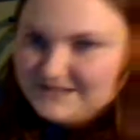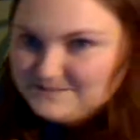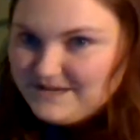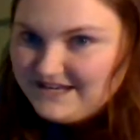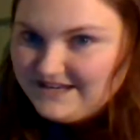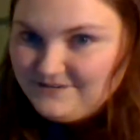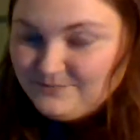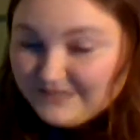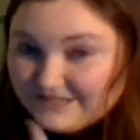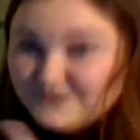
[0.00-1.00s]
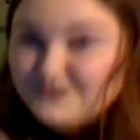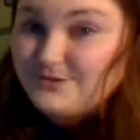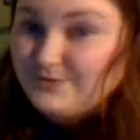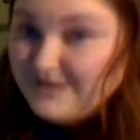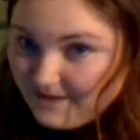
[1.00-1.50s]
b, we need to do
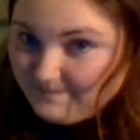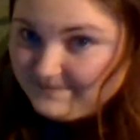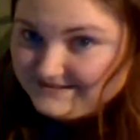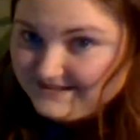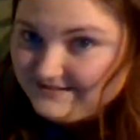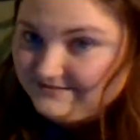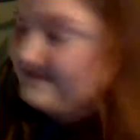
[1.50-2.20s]
the opposite,